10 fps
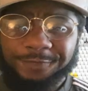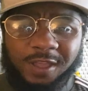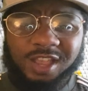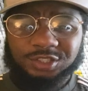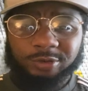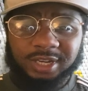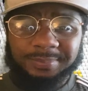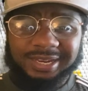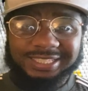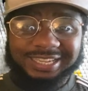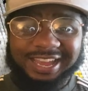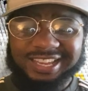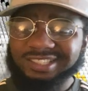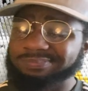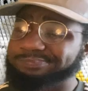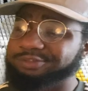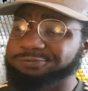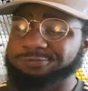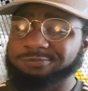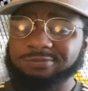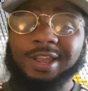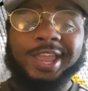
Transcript: First 20 minutes, guys. Poof,